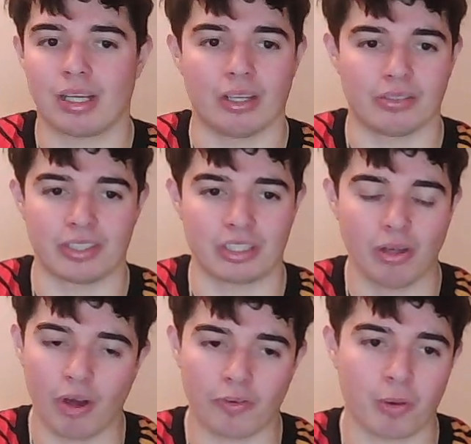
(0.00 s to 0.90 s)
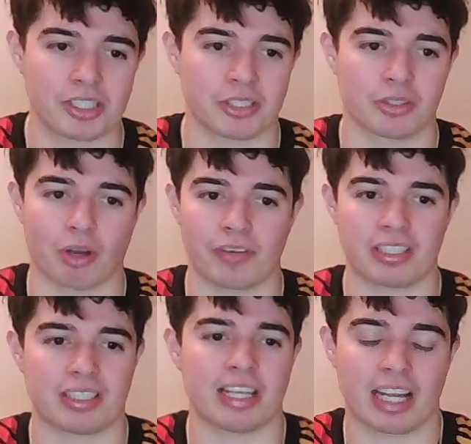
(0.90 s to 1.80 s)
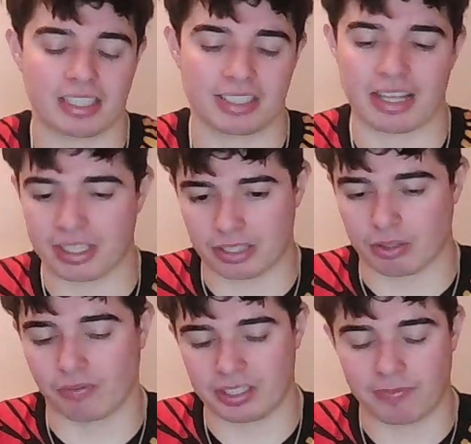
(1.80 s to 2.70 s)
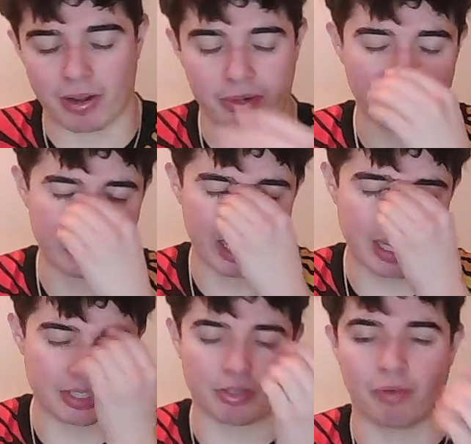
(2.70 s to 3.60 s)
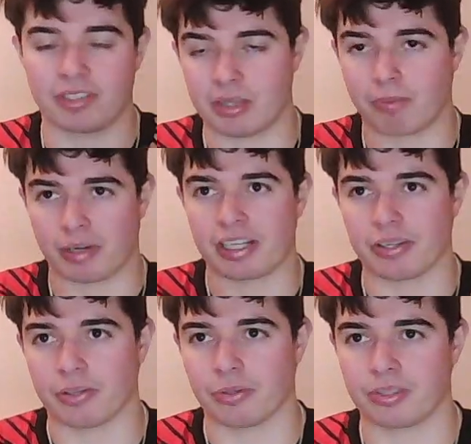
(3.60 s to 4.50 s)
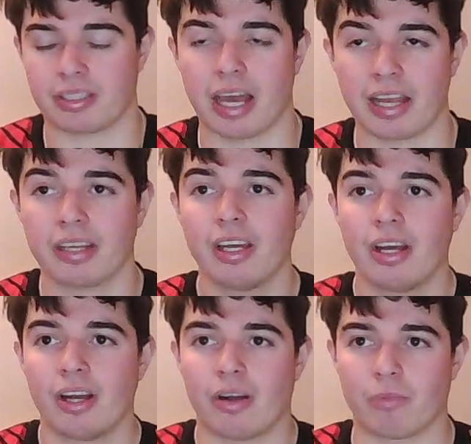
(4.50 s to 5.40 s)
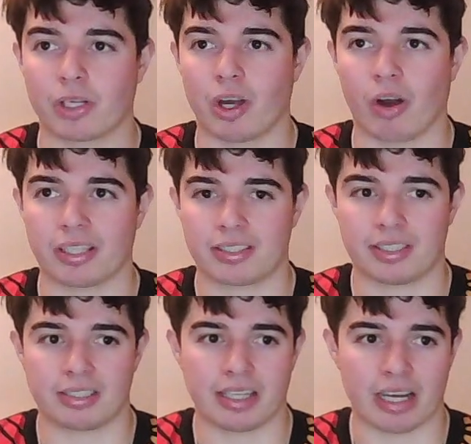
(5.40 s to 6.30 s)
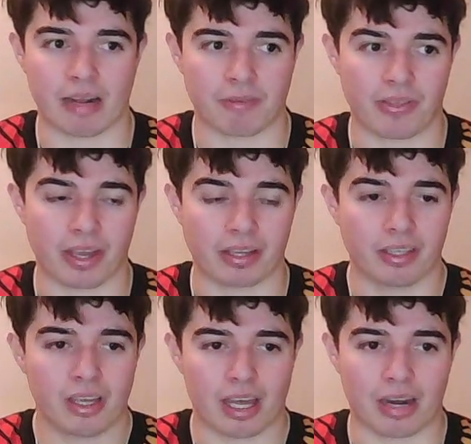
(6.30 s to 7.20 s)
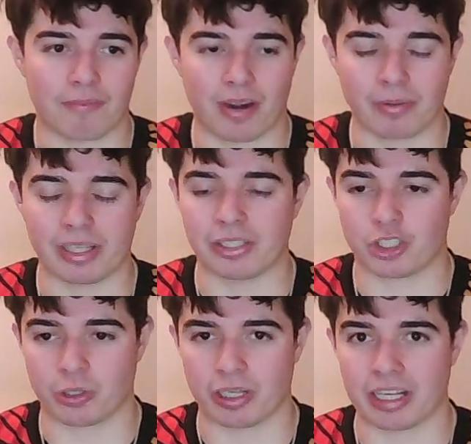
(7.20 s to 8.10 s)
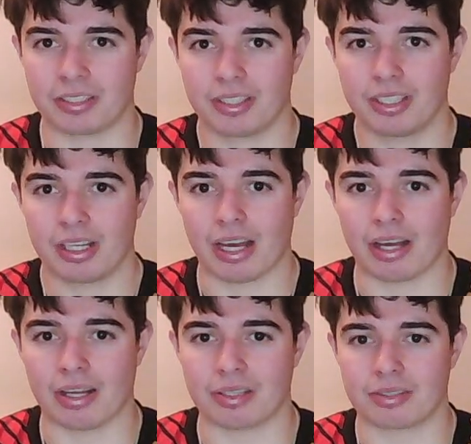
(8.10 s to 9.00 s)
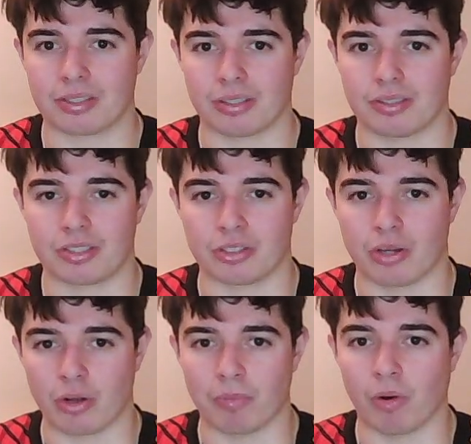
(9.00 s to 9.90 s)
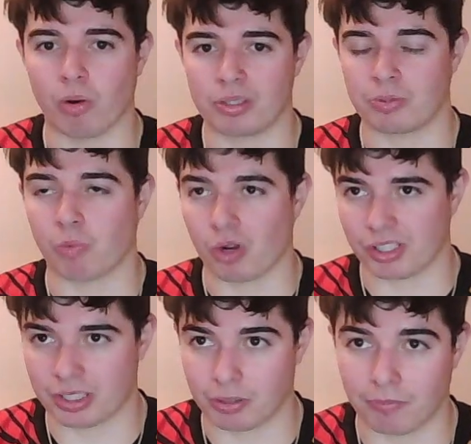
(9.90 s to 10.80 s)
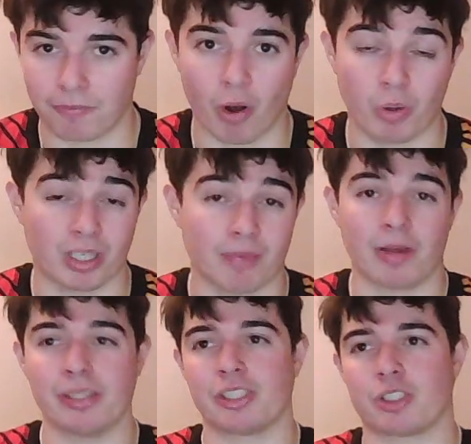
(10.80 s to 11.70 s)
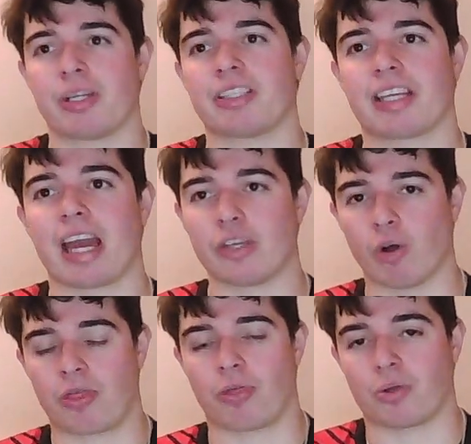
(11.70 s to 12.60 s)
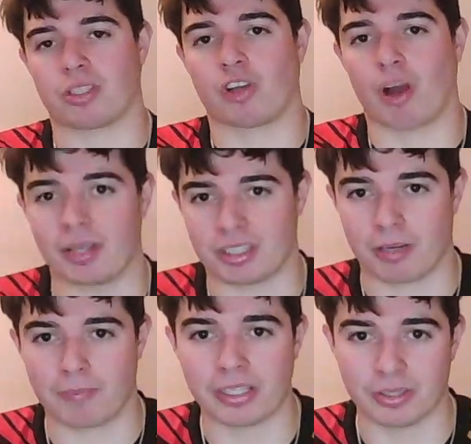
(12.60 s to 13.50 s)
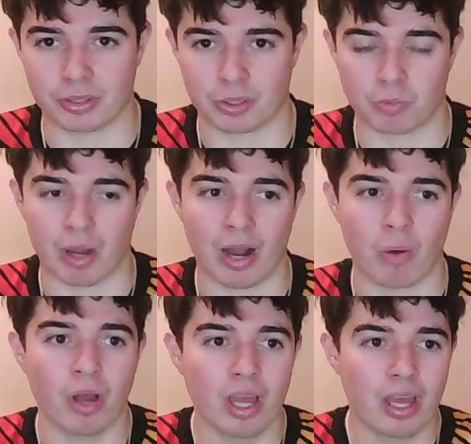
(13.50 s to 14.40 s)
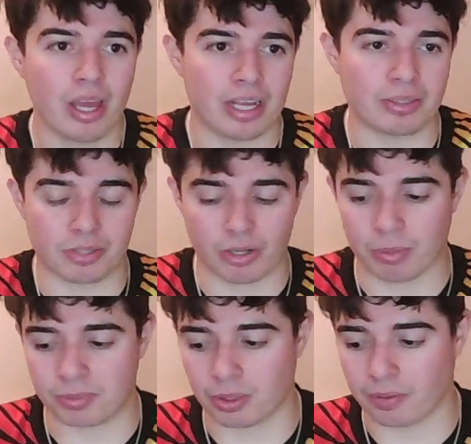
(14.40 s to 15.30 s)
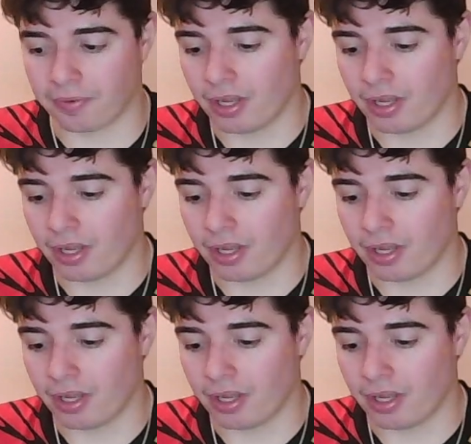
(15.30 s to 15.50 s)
There's a lot of questions, obviously. Like I say, this is obviously very early days. It's obviously the breaking news today regarding City and everything. And I'm very intrigued to know more, to watch this unfold. And I'm very intrigued to get your thoughts and comments and opinions as well, in terms of